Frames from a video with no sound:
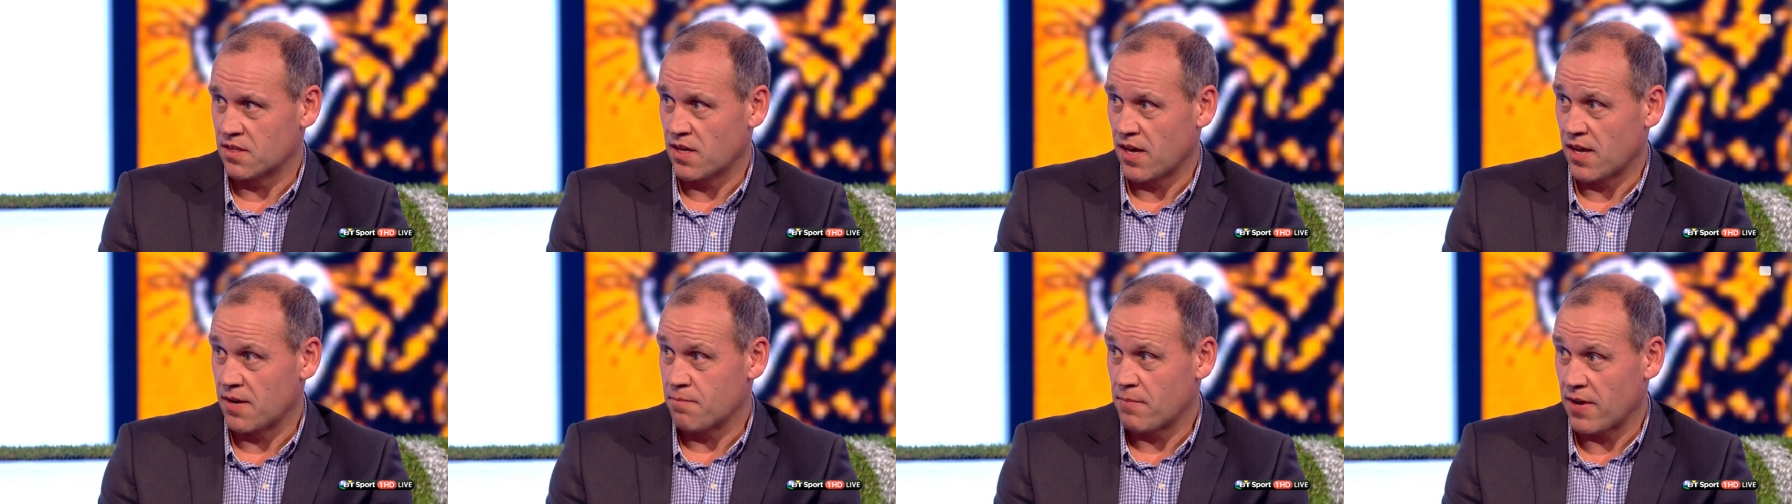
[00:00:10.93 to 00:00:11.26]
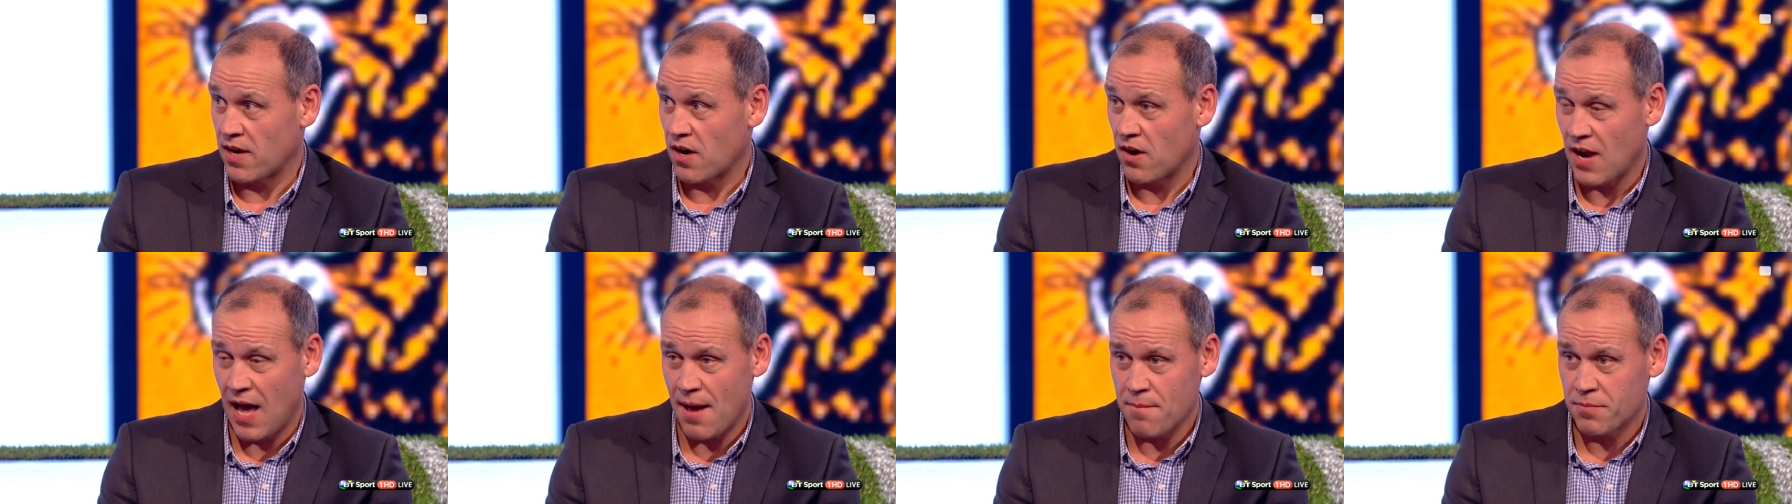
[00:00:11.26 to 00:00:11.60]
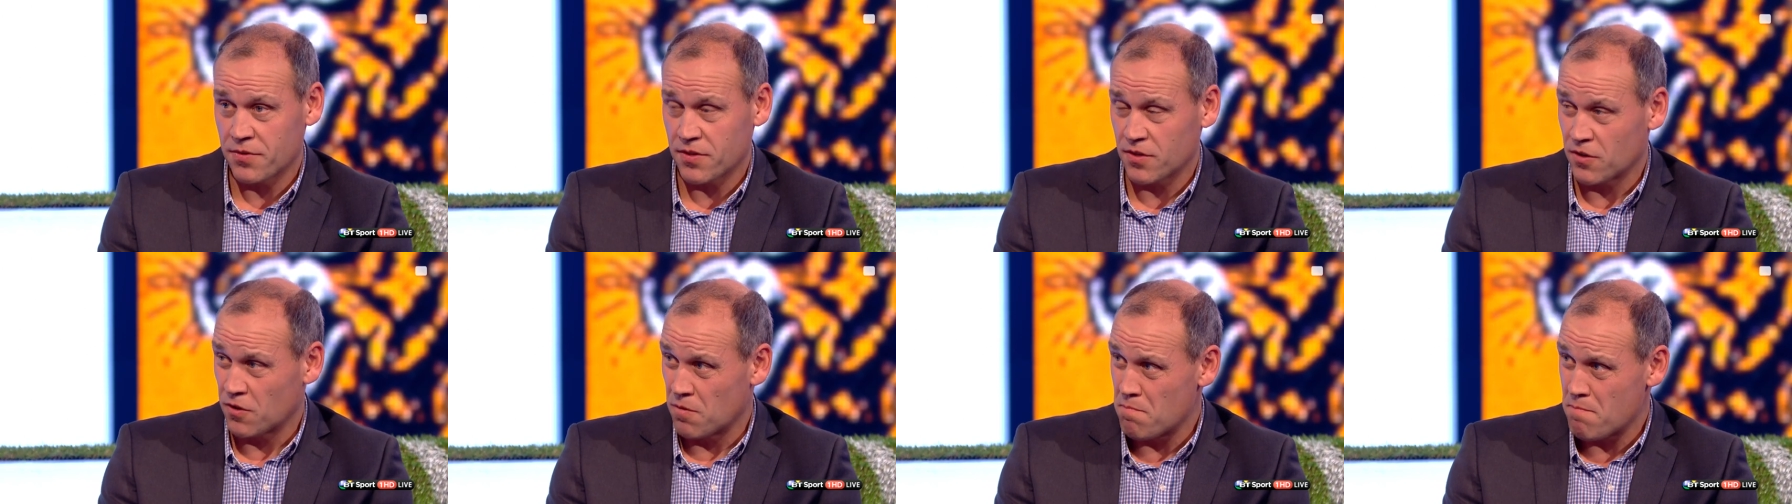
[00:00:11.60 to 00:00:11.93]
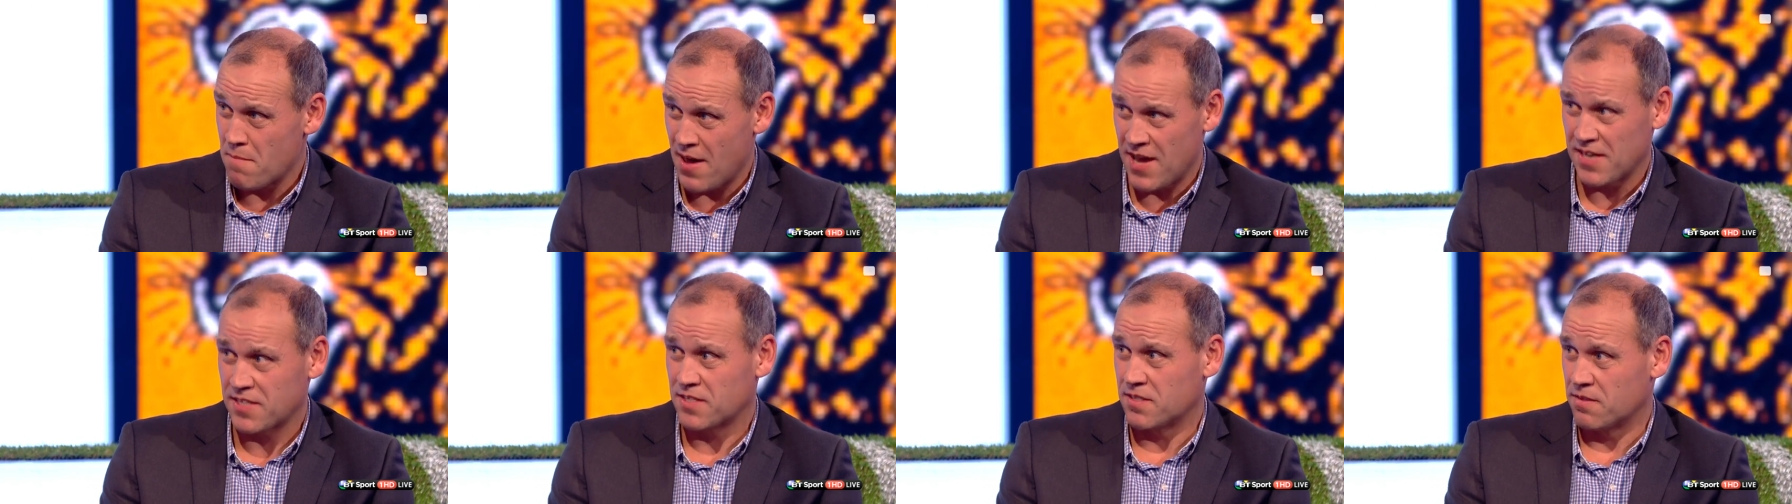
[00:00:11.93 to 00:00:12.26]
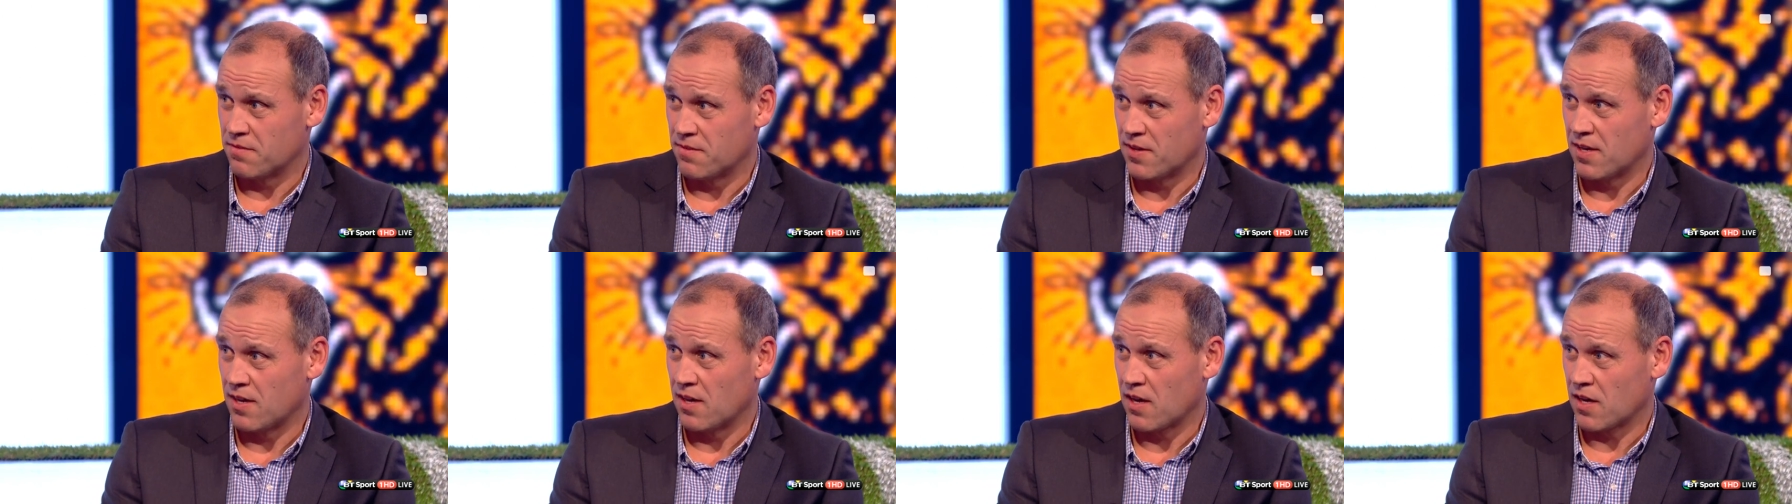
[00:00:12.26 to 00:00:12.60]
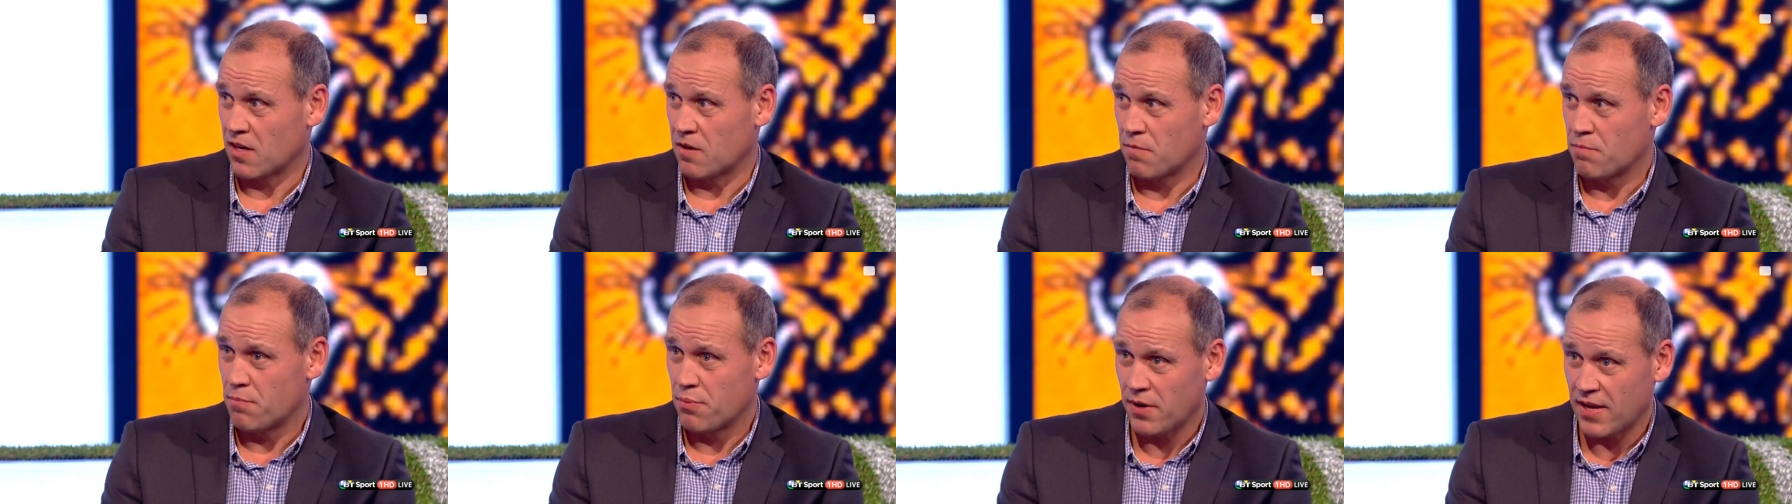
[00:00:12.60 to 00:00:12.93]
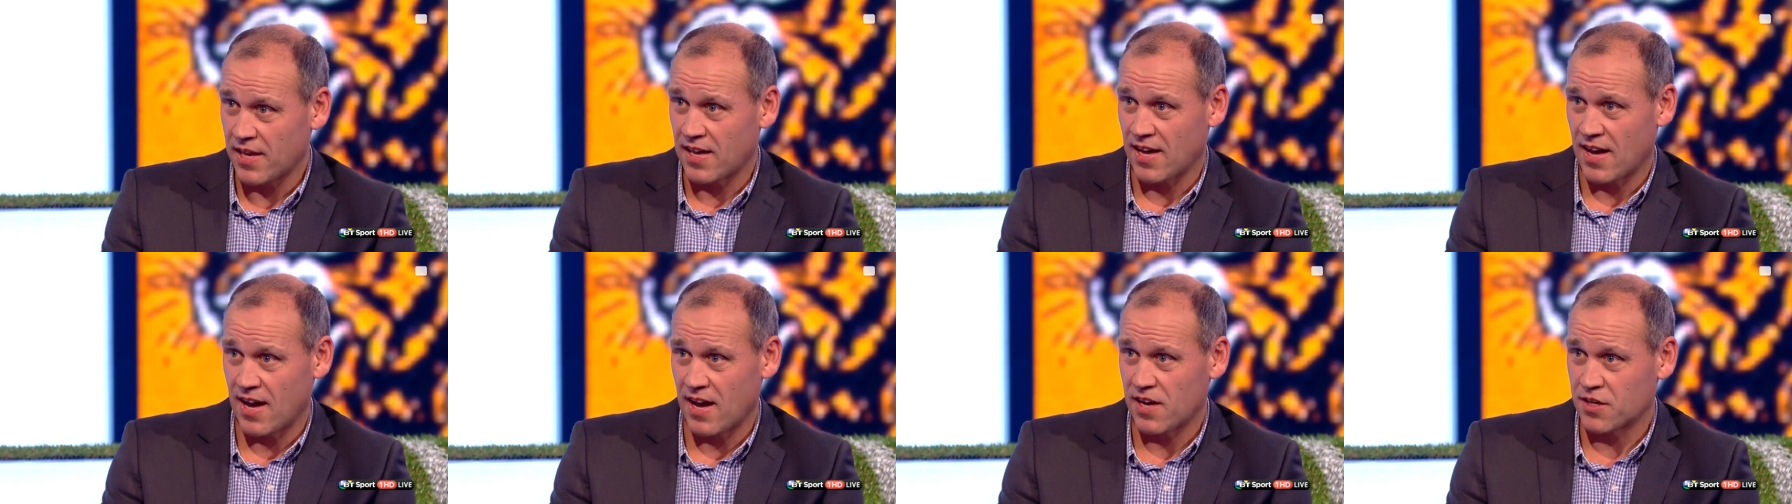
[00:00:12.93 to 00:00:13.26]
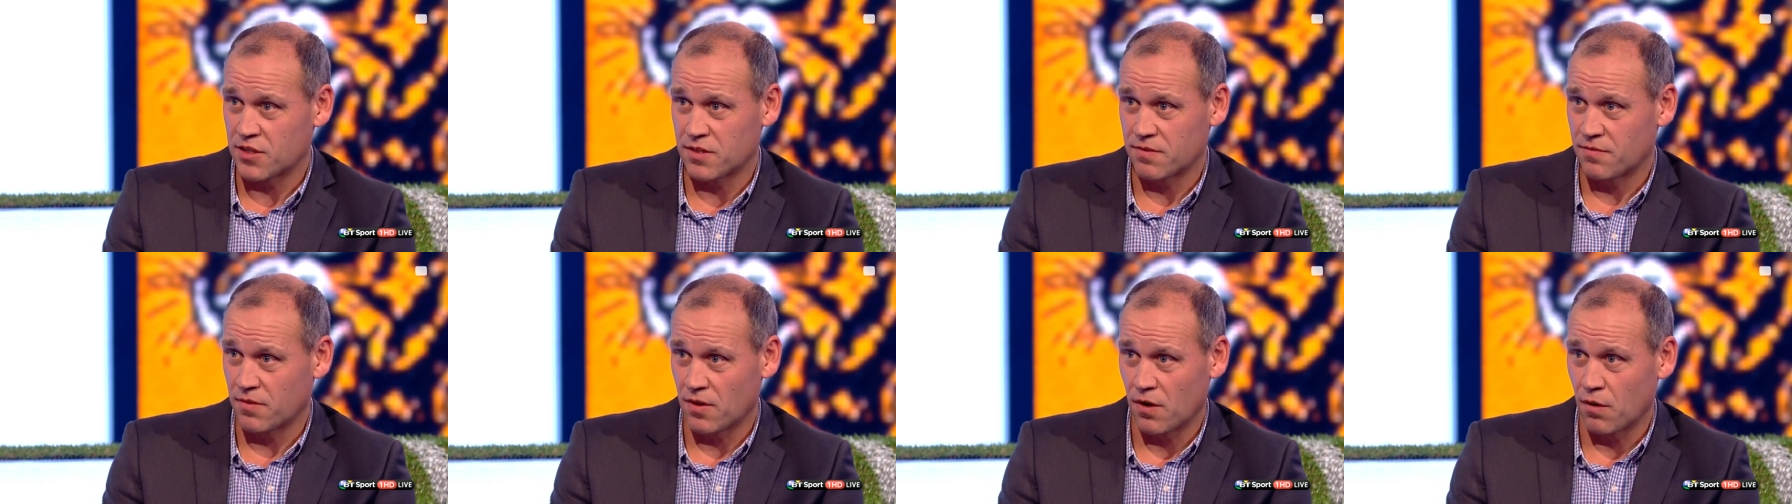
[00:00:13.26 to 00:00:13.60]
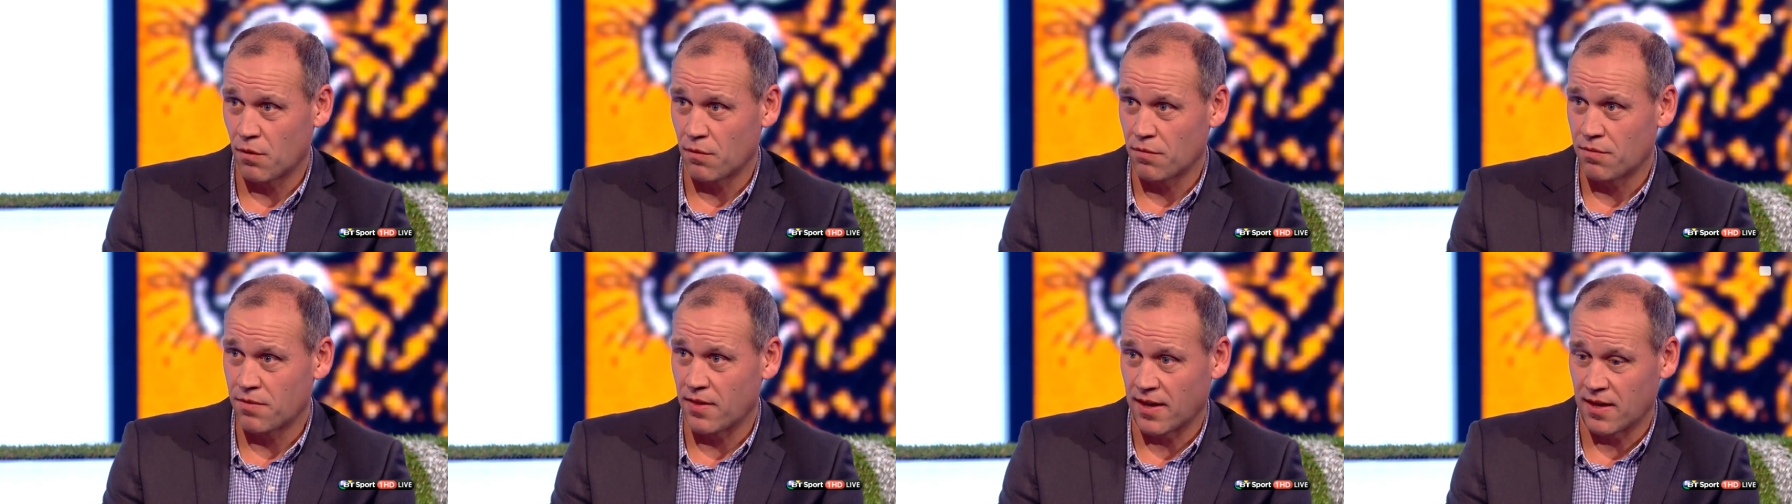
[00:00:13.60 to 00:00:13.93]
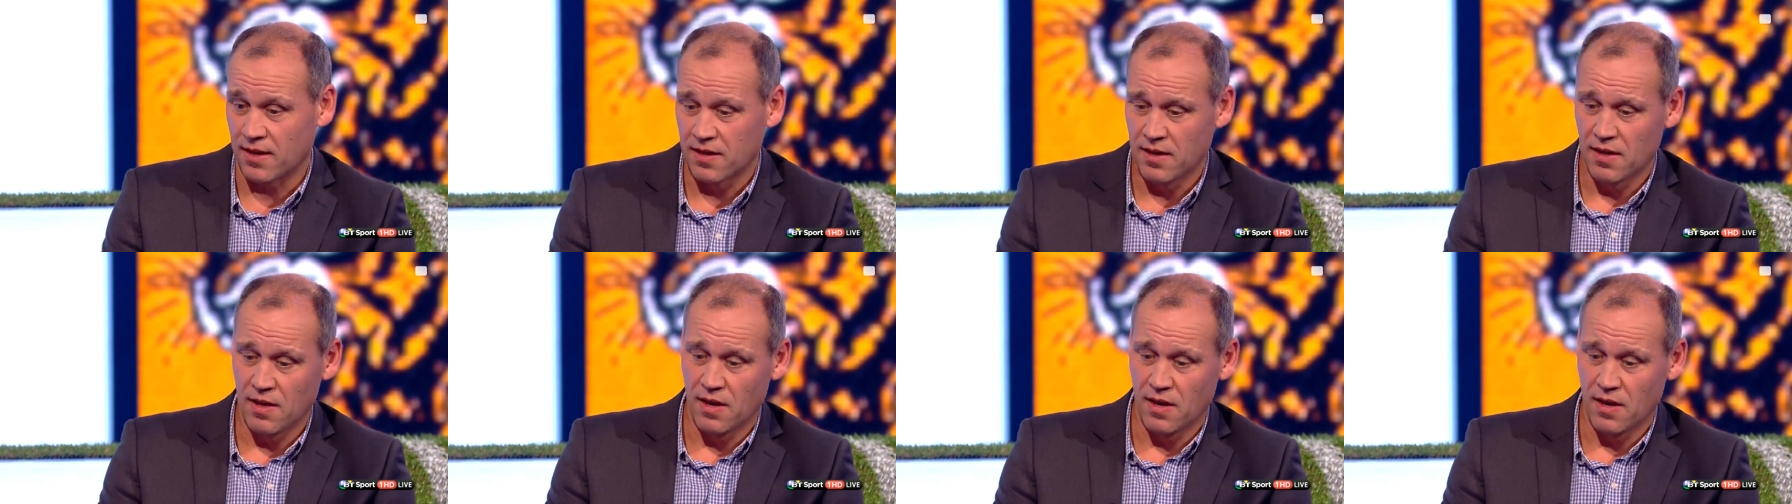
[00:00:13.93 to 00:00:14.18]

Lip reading: and made an absolute mess of it, a complete hash of the whole thing.